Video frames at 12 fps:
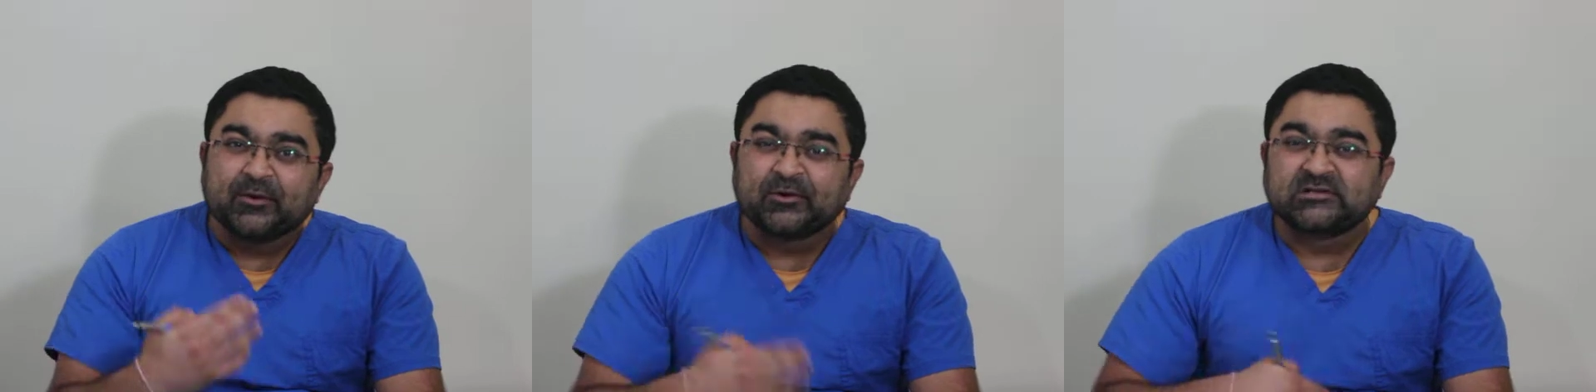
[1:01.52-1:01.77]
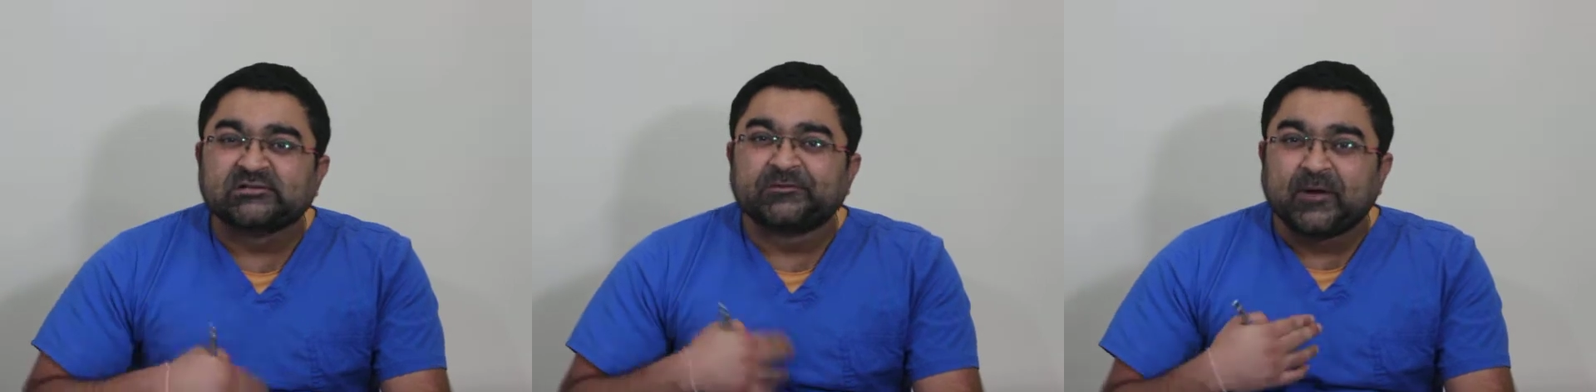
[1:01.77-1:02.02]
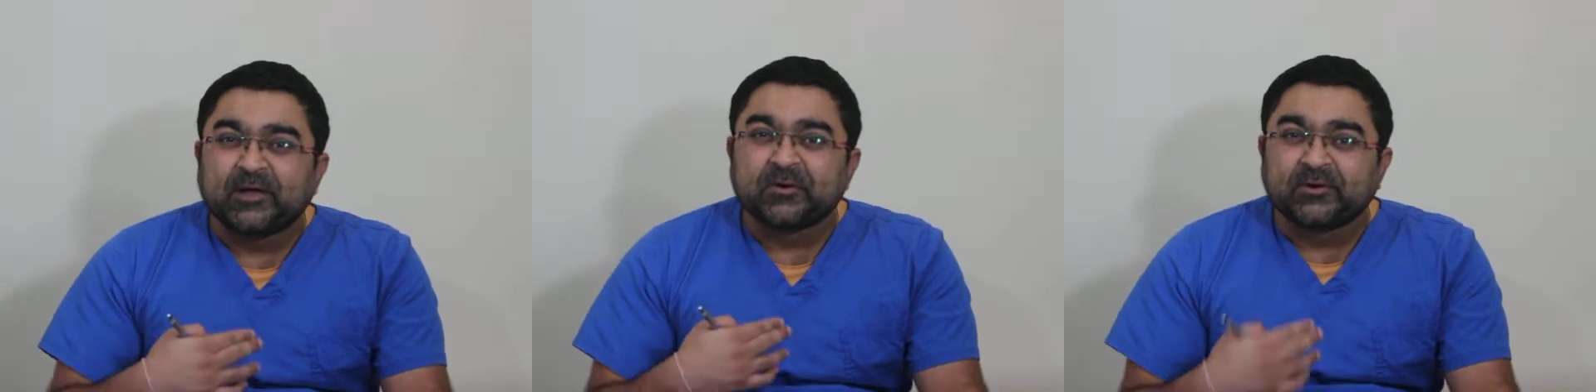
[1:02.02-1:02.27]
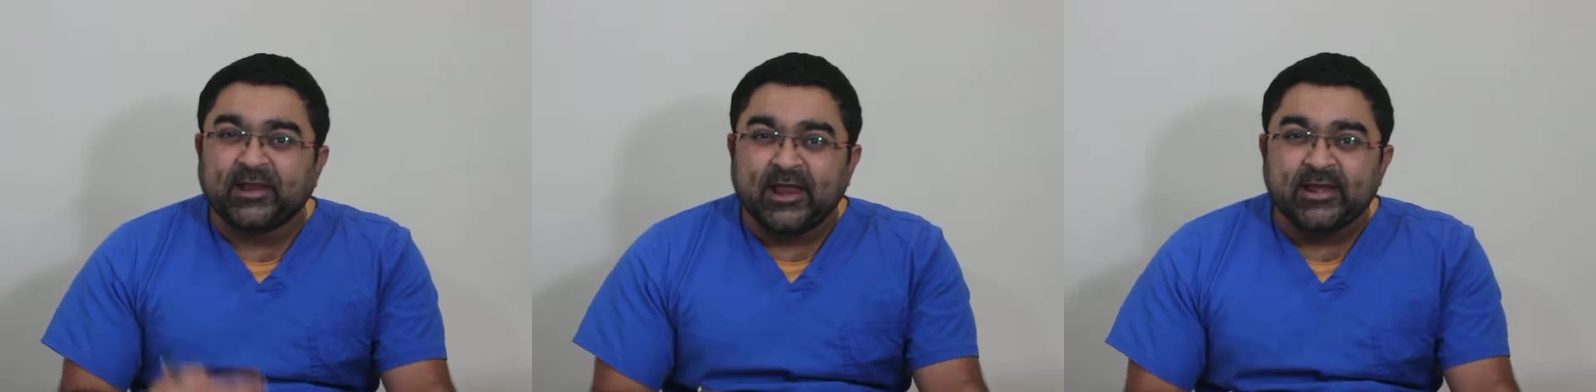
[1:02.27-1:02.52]
or a
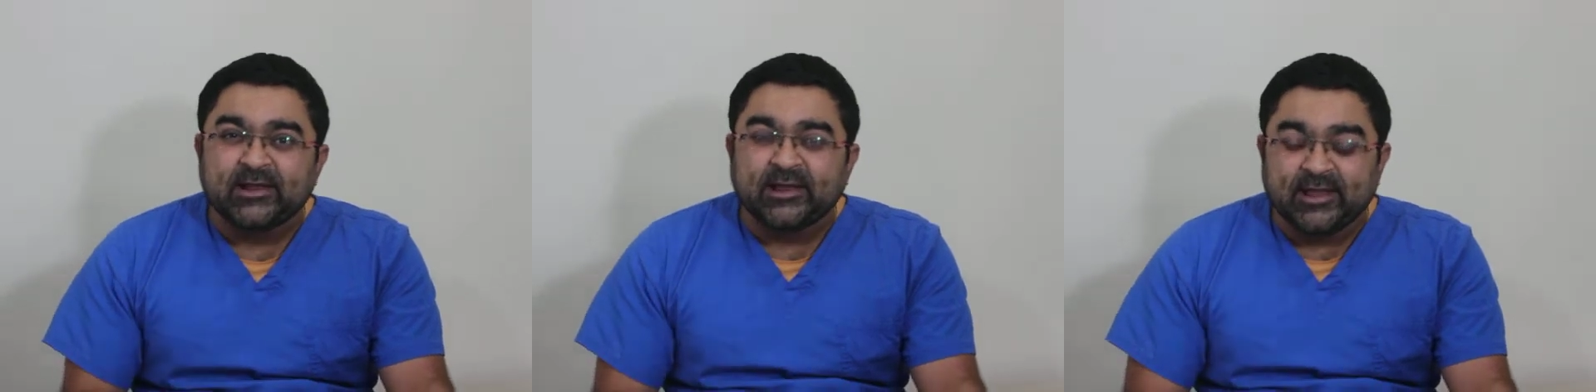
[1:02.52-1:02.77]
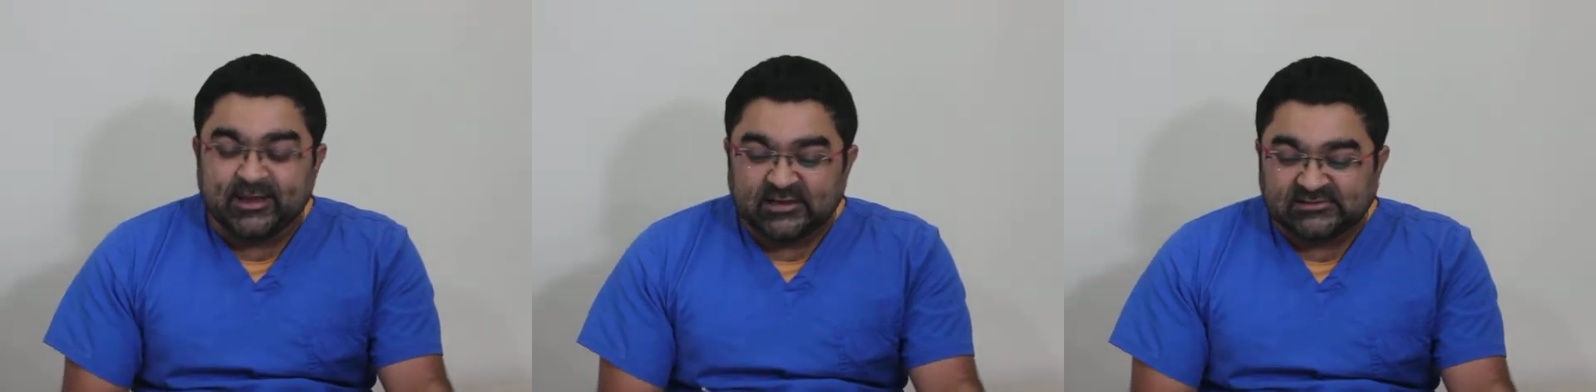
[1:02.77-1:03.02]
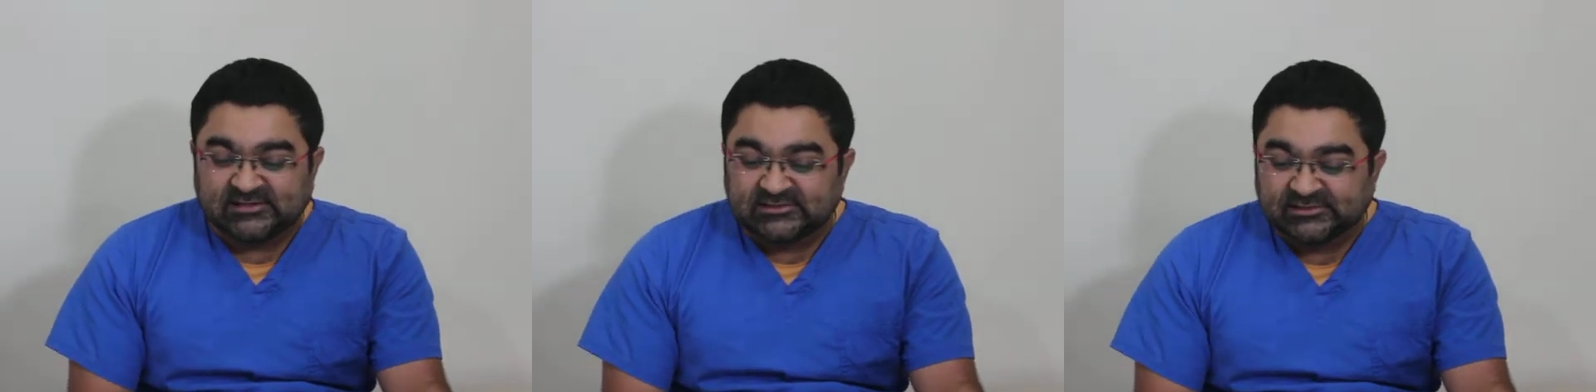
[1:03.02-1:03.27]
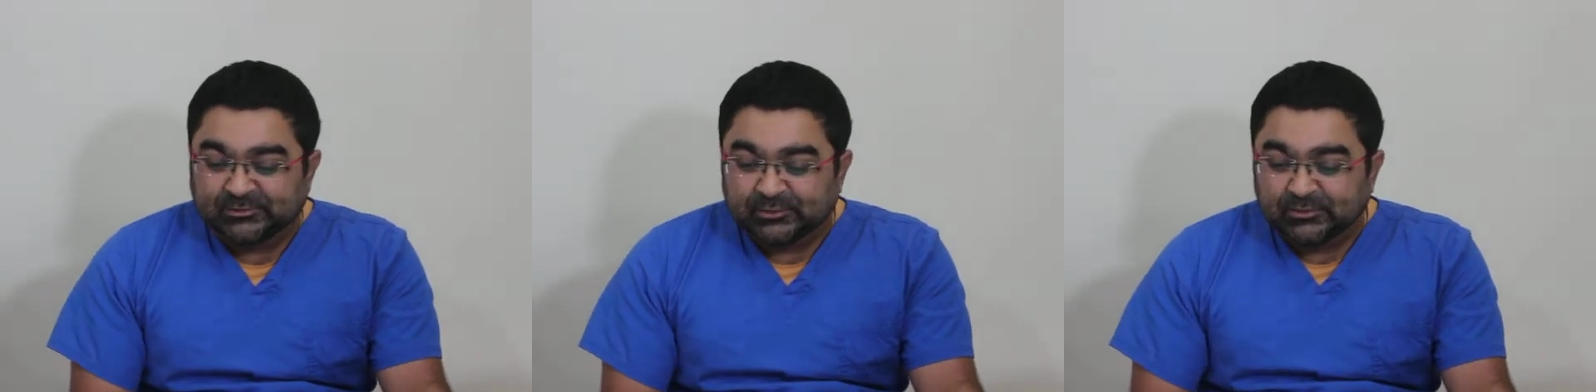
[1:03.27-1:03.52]
cervicocranial area
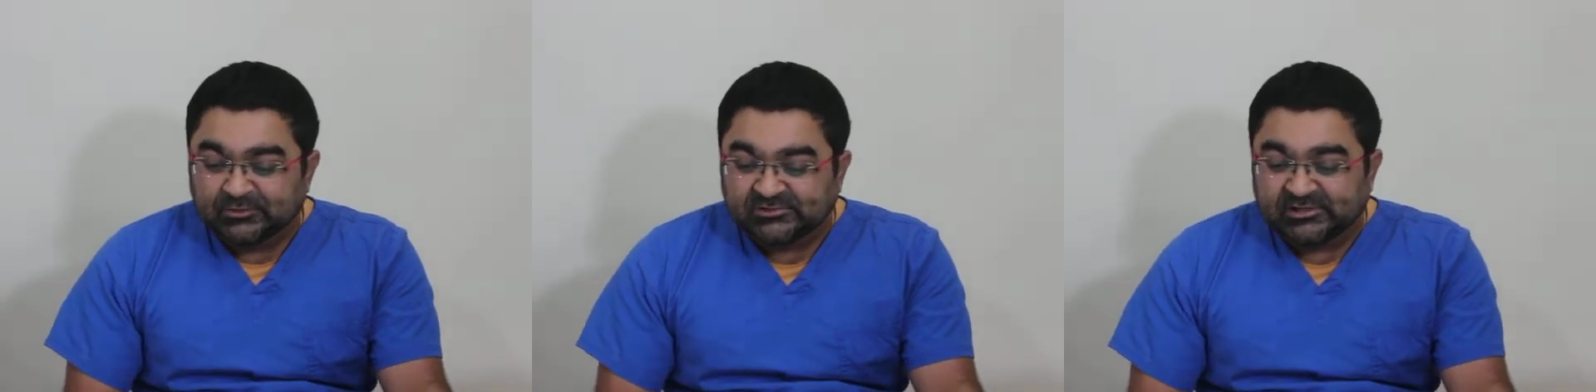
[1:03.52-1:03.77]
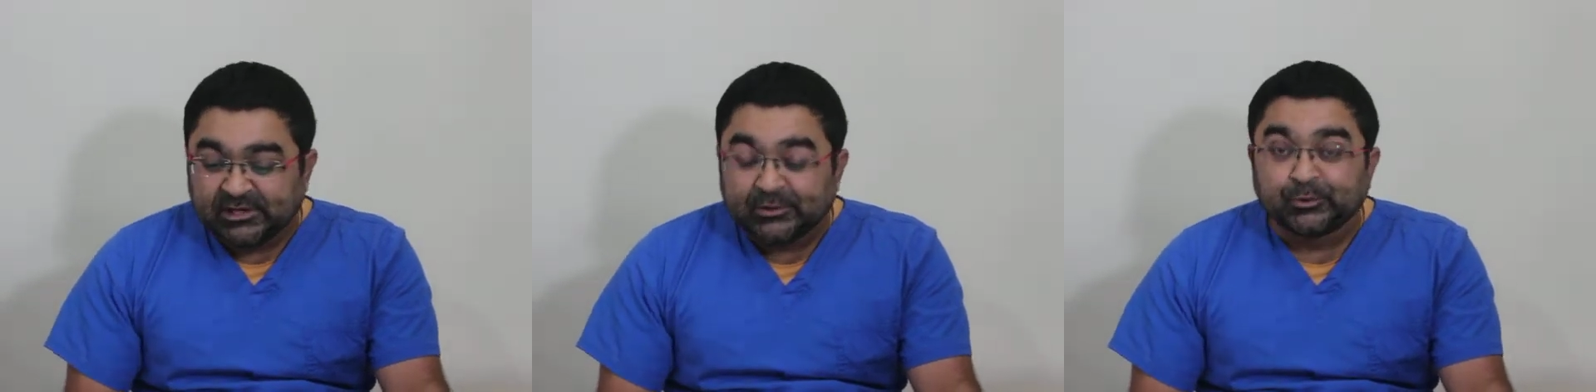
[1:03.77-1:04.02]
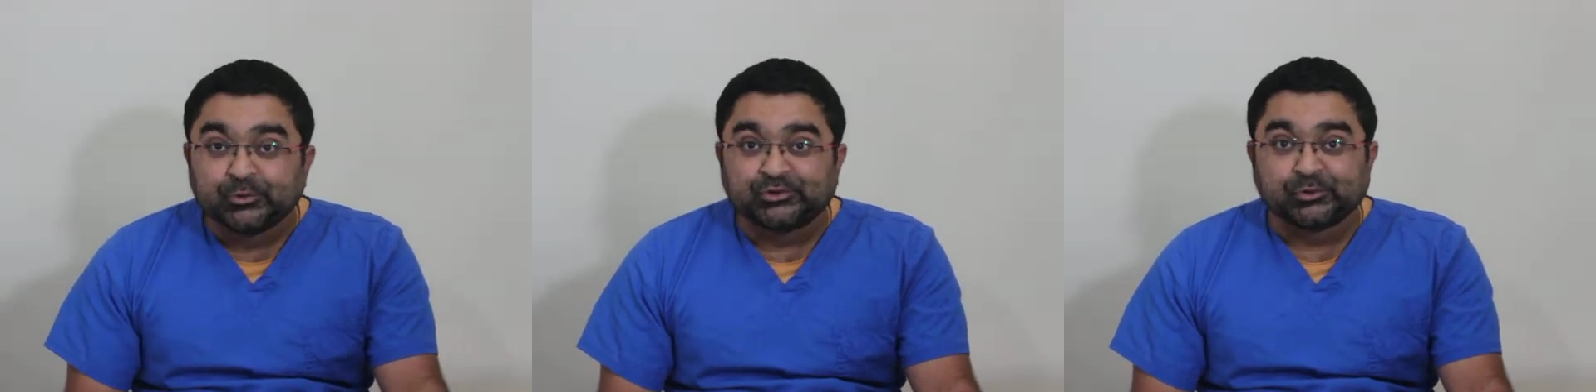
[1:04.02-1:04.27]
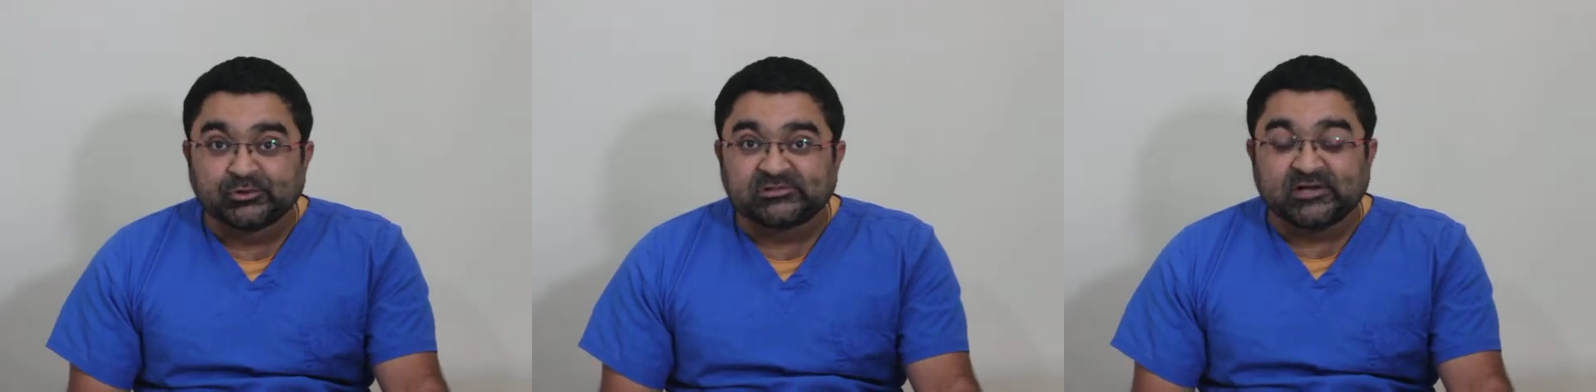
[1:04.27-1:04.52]
C0 to C2
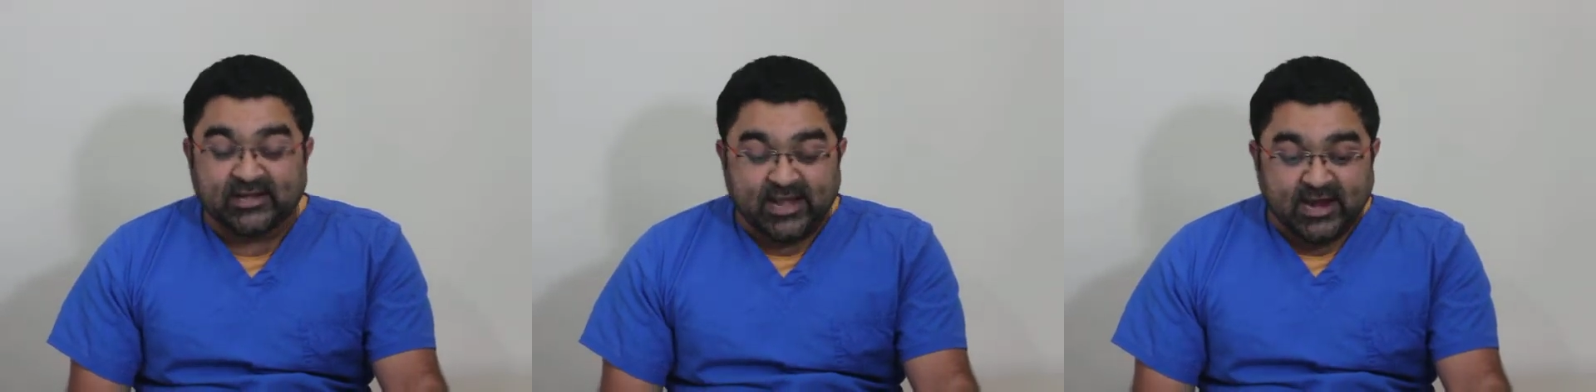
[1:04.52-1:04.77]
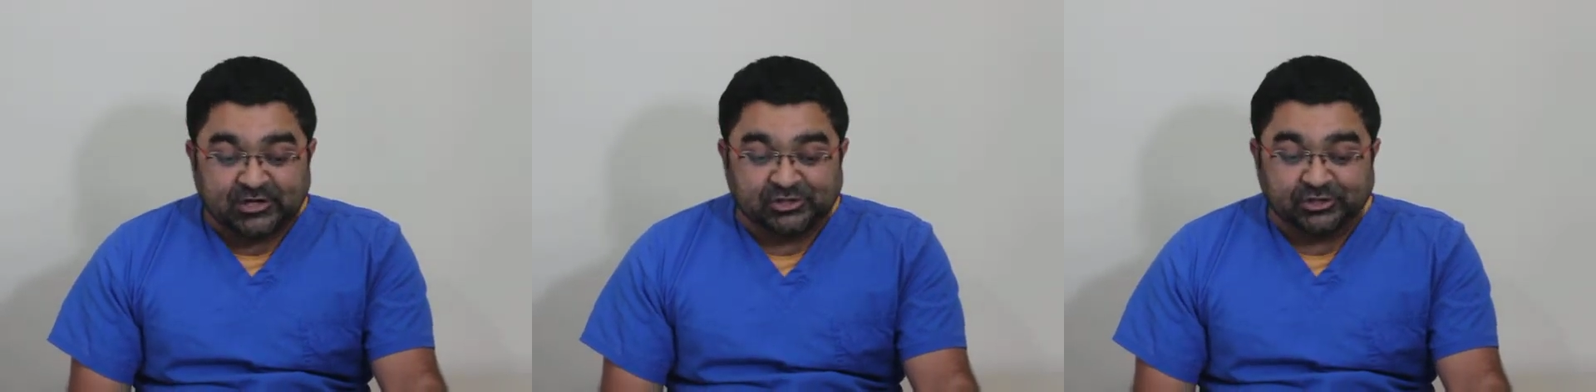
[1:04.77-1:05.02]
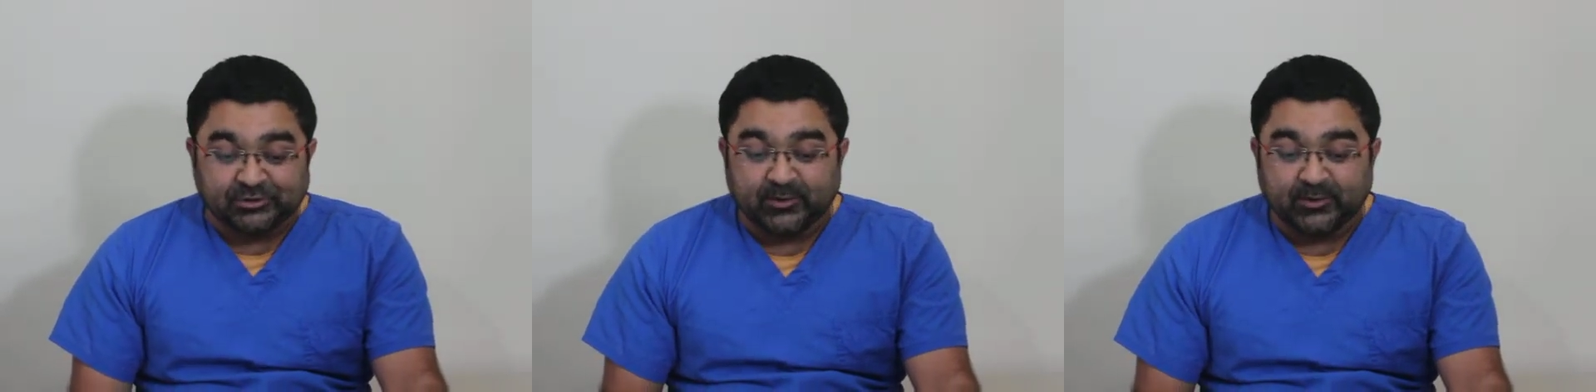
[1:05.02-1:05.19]
shows connection